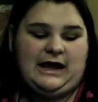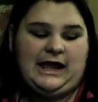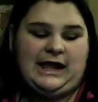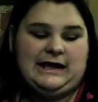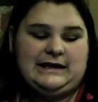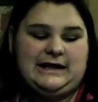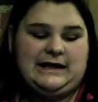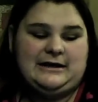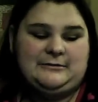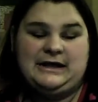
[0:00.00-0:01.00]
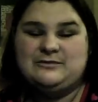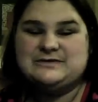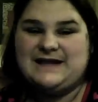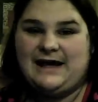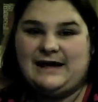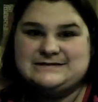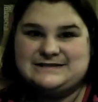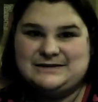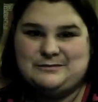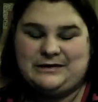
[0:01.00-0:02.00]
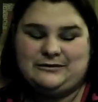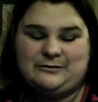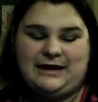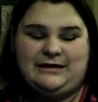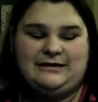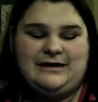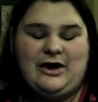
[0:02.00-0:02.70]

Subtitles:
and he was excellent, by the way.